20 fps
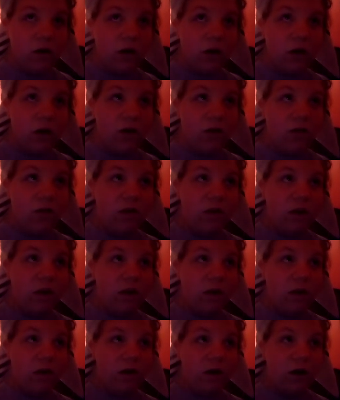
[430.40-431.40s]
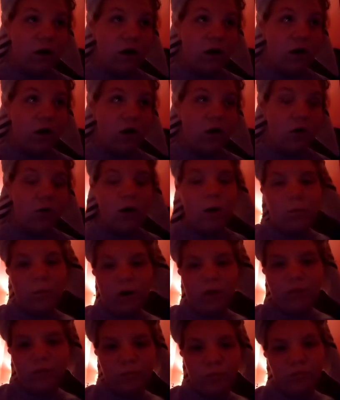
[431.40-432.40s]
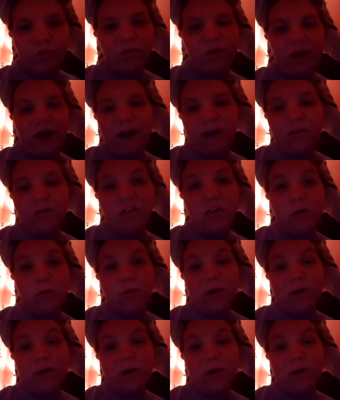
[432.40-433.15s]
And then, oh, I bought some snacks too,